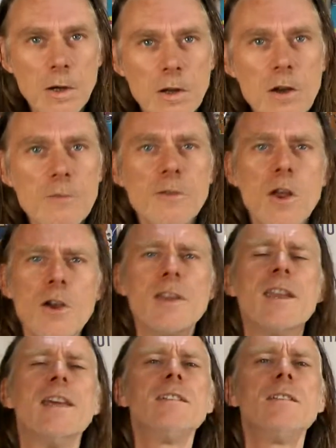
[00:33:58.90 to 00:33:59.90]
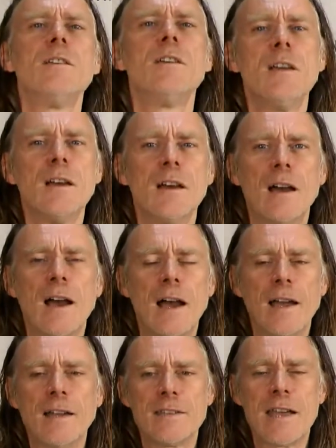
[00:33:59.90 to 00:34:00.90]
Kerf lining
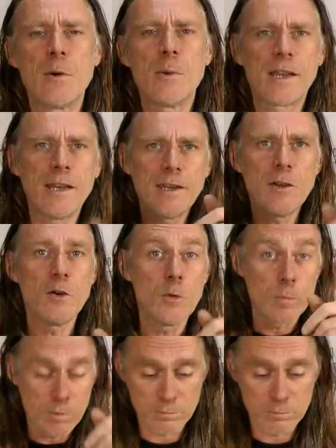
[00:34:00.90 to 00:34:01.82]
and how we clean it up.